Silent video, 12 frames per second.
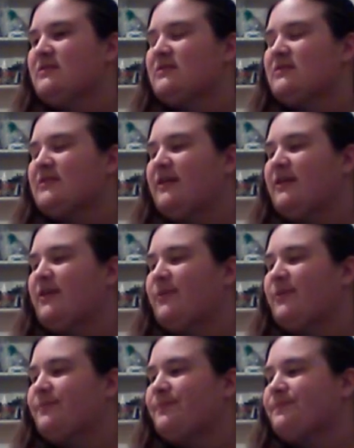
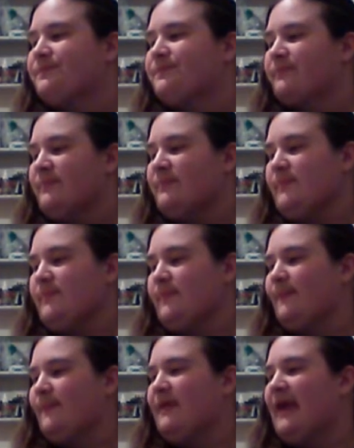So,
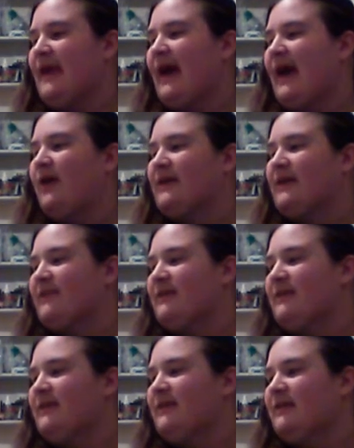yeah, I'll give
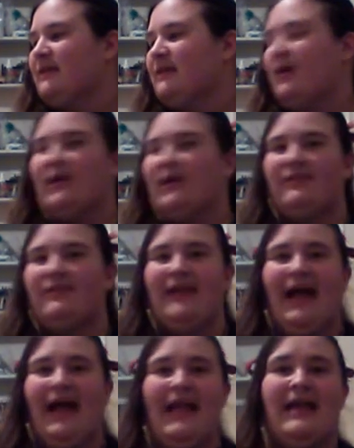it
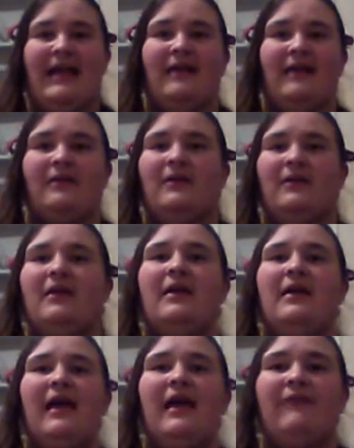that. And
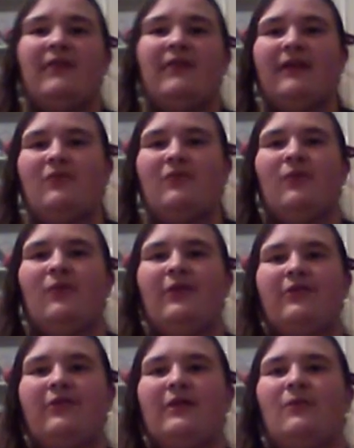if you guys are
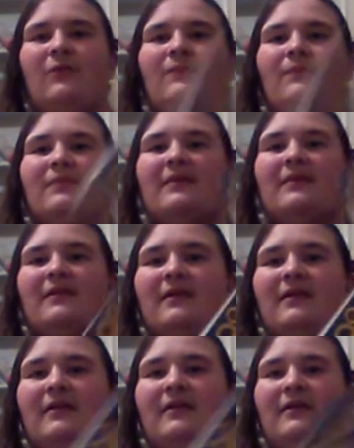wondering,
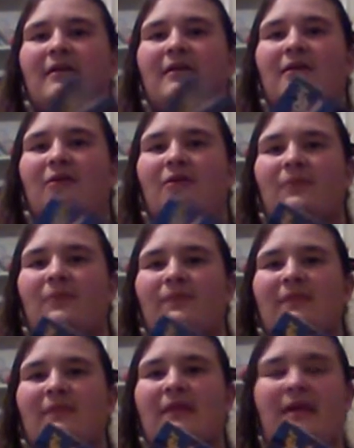you know,
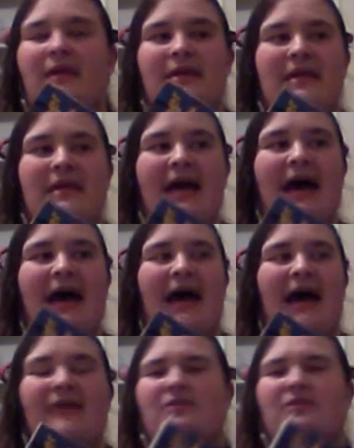
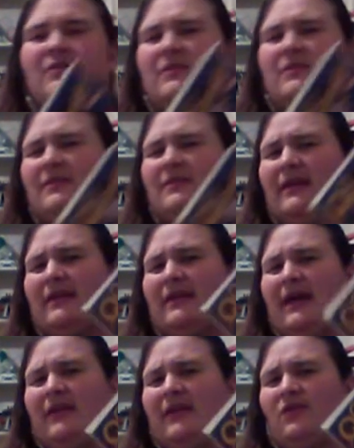yeah, it's like,
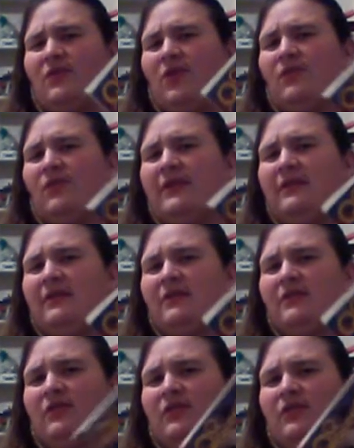yeah, you only
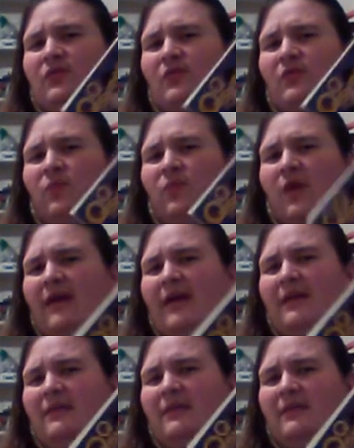do
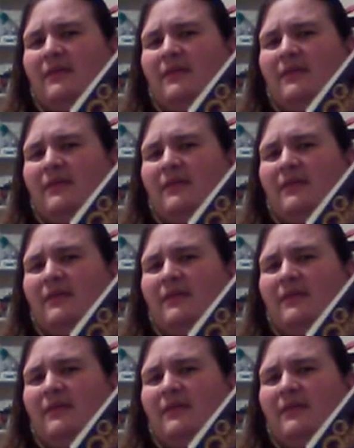one,